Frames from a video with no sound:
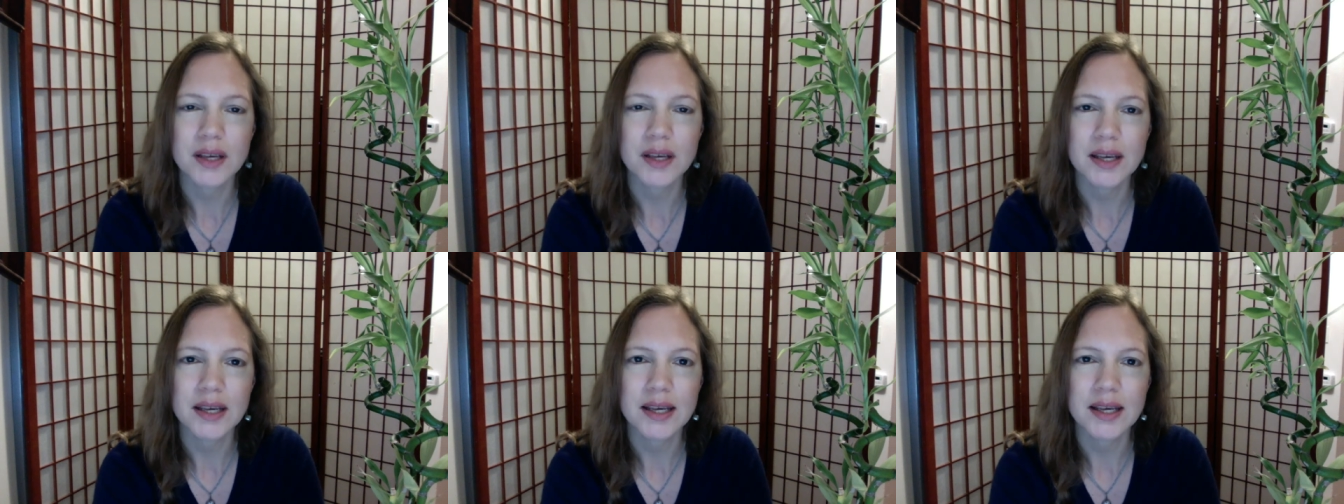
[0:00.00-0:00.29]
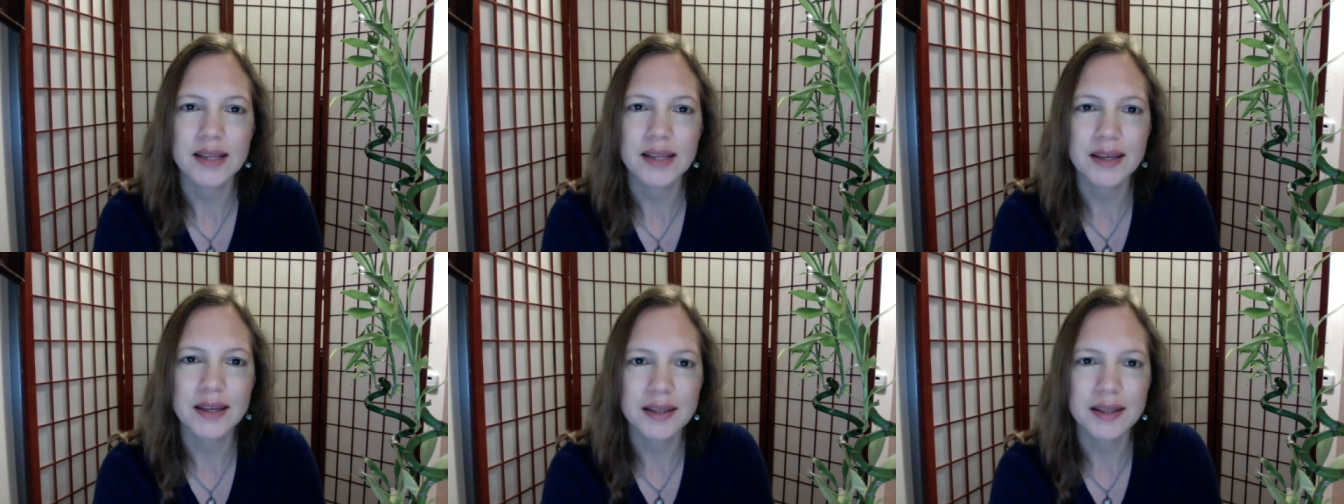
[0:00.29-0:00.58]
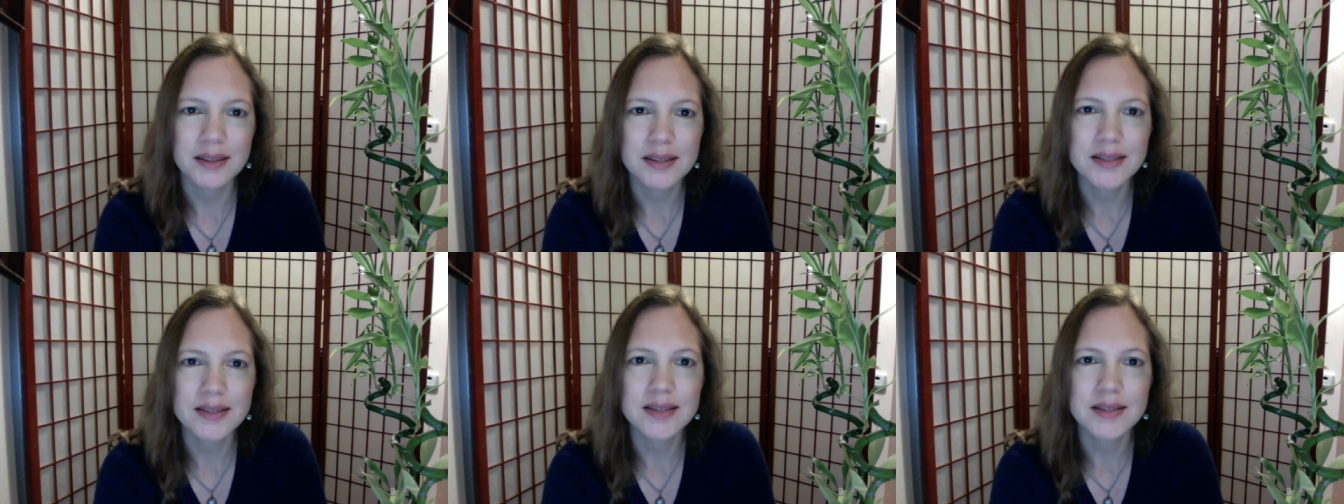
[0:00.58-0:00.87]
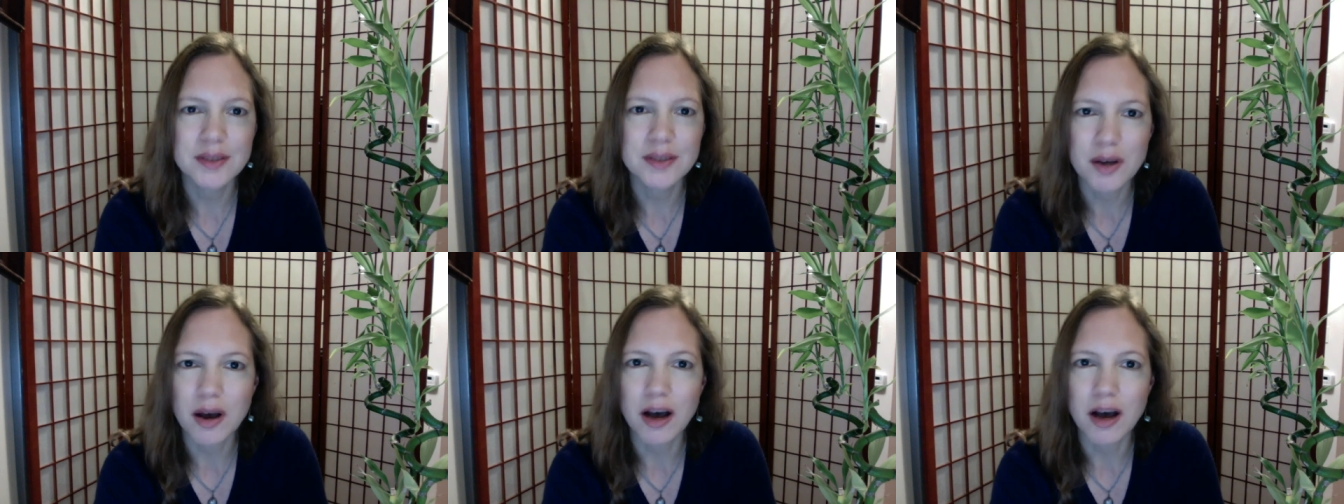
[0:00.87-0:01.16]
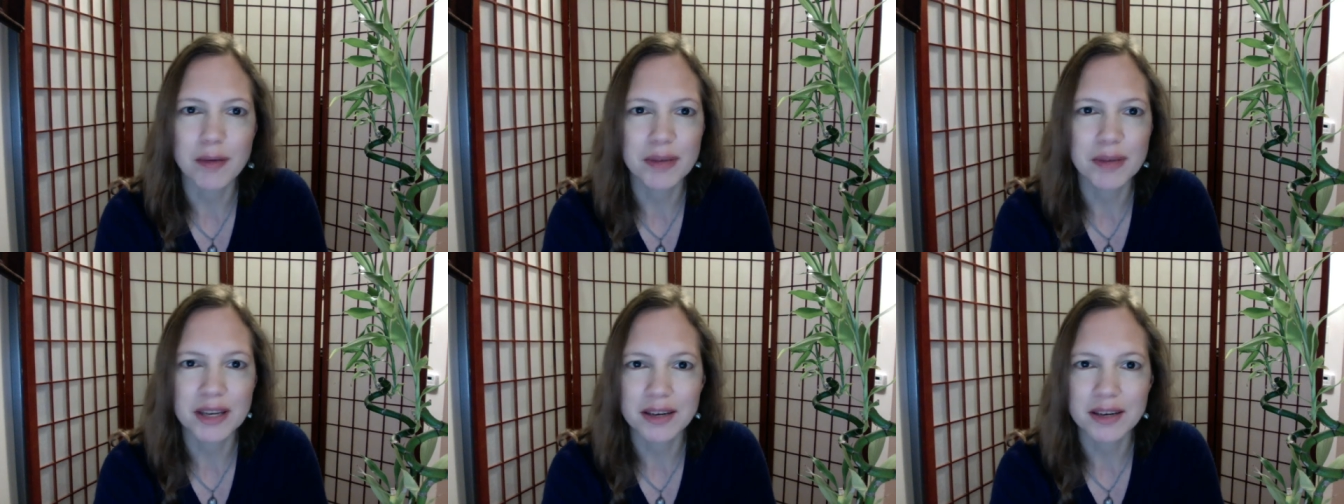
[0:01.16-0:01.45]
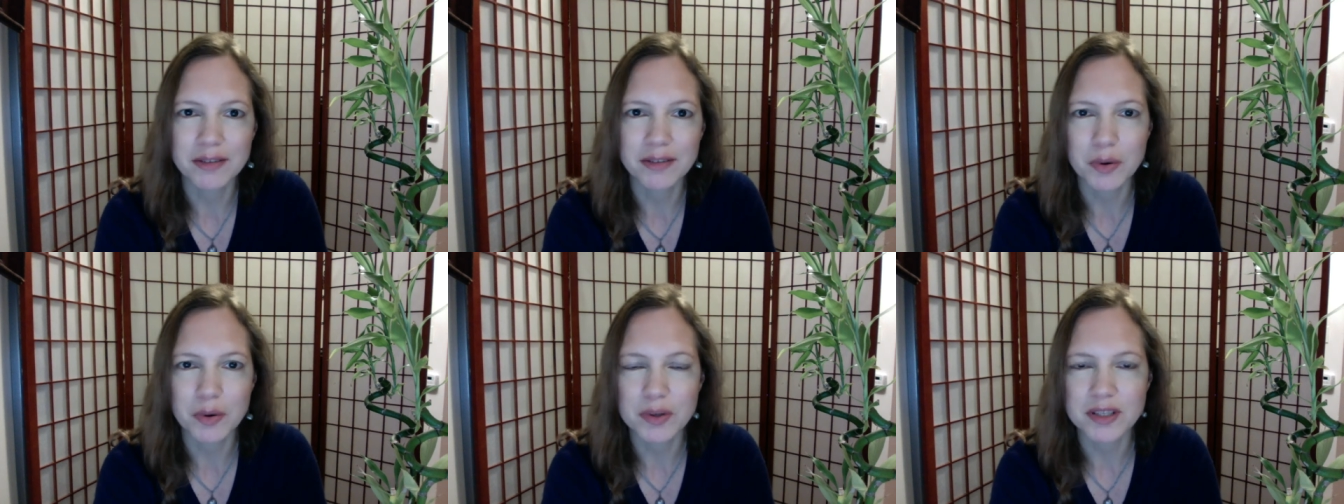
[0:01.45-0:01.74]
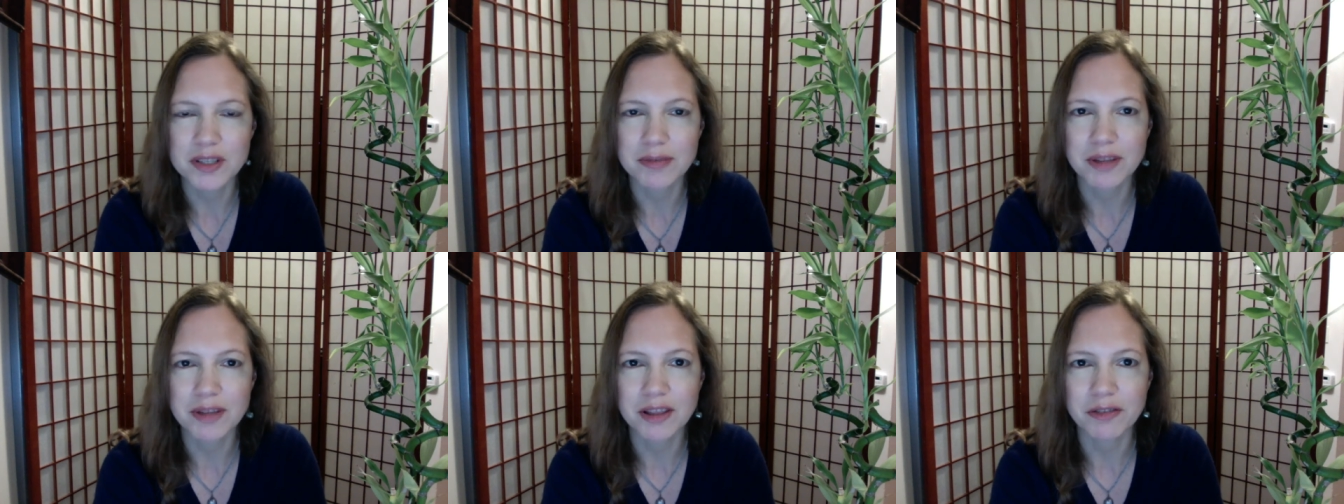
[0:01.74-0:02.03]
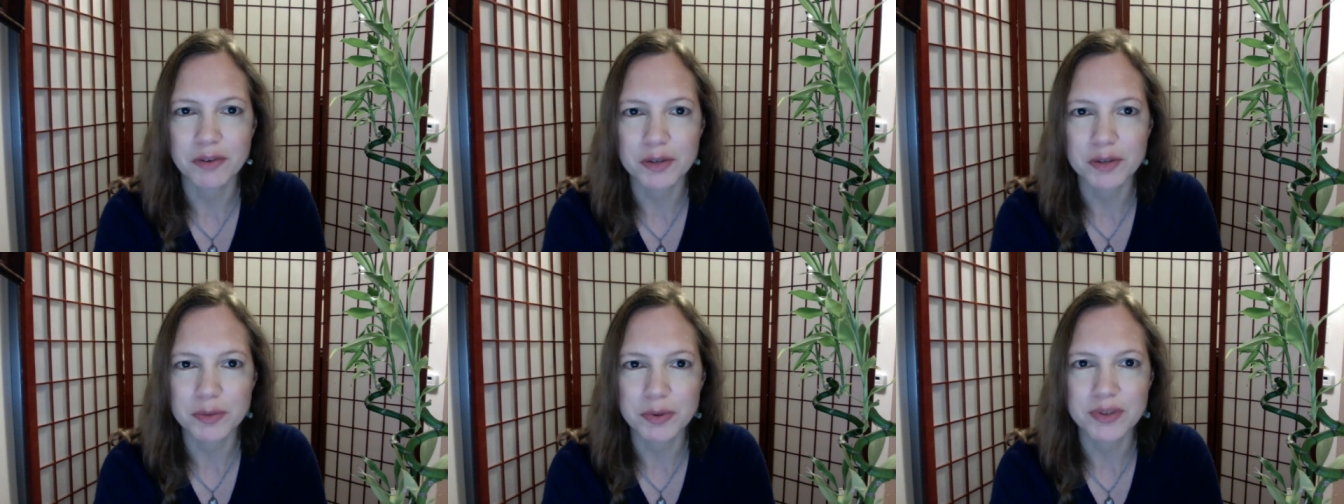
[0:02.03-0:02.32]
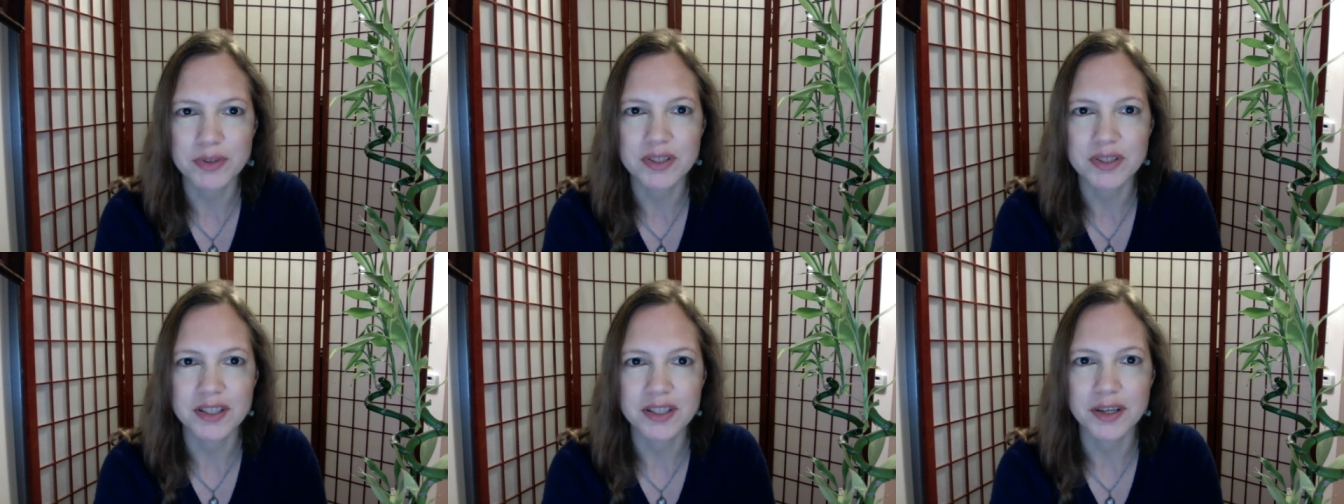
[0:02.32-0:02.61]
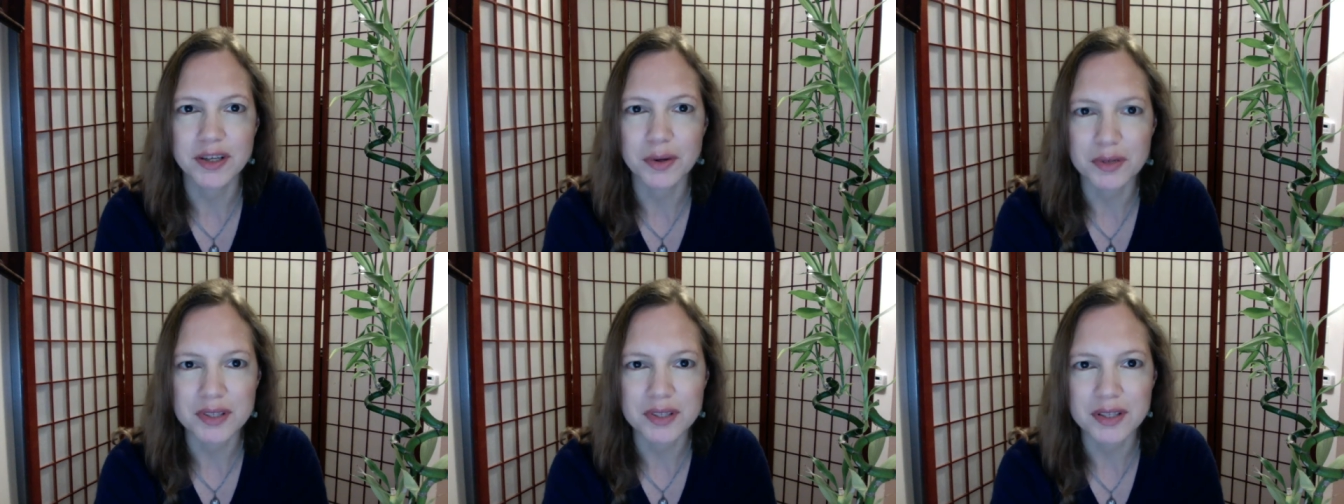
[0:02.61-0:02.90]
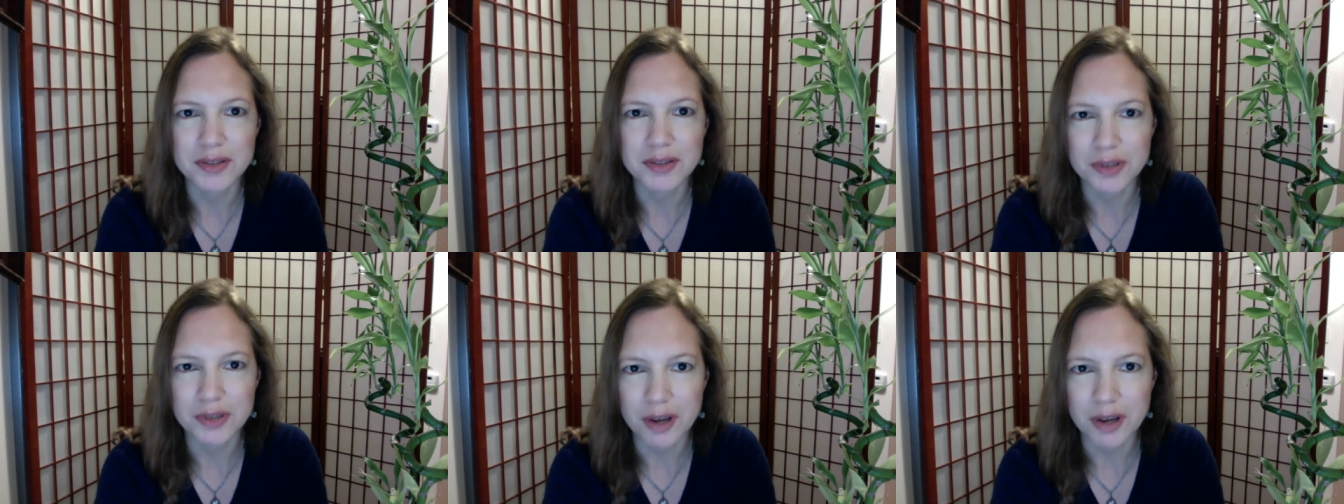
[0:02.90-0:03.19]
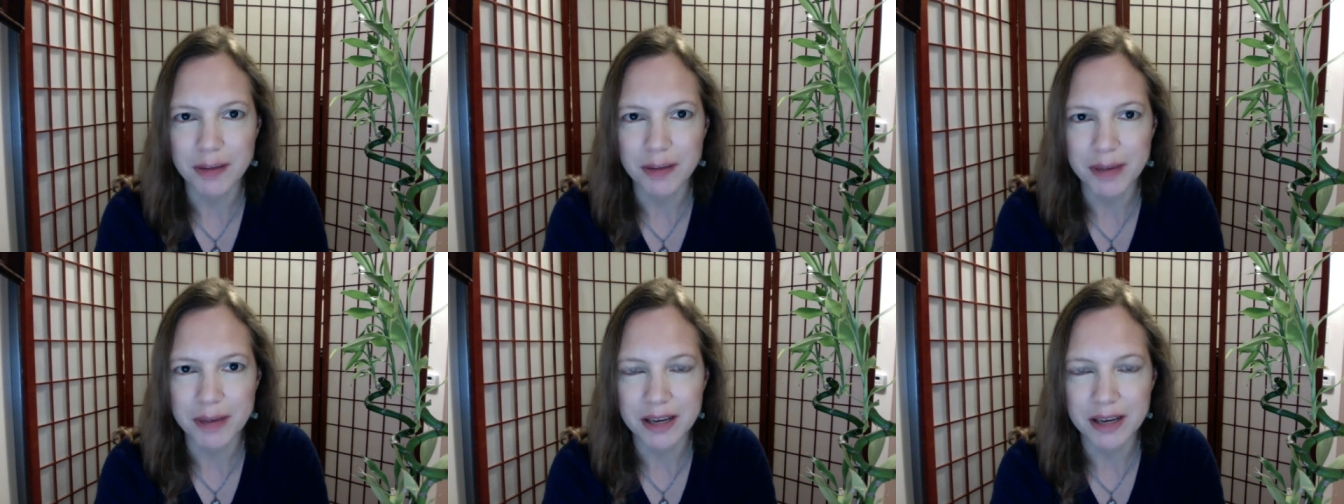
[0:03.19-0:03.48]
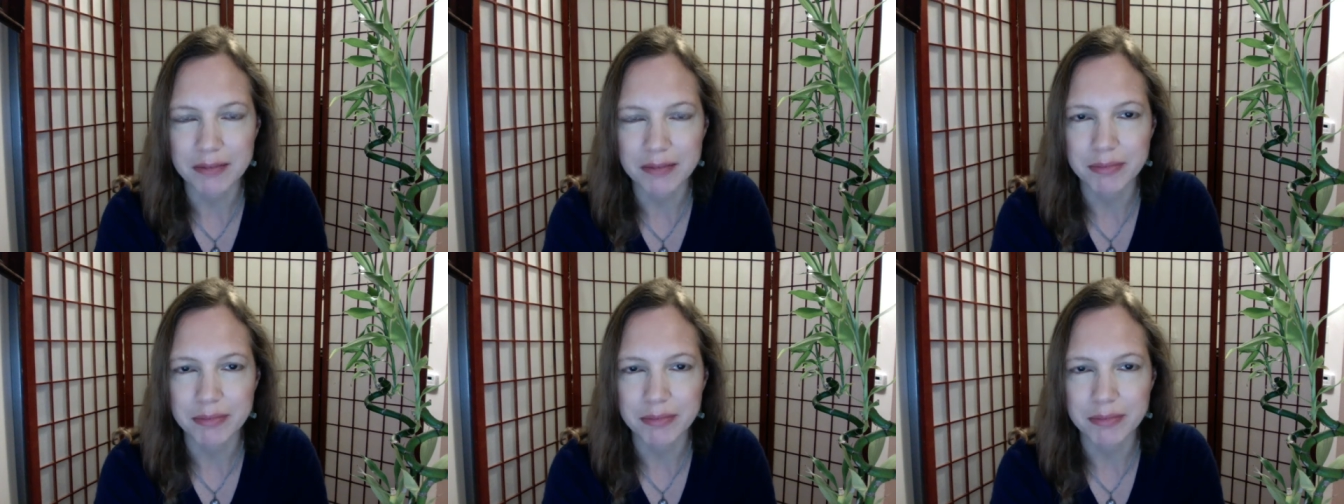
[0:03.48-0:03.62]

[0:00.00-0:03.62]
And that this is common, and of course I'm not the first person to notice this or talk about it,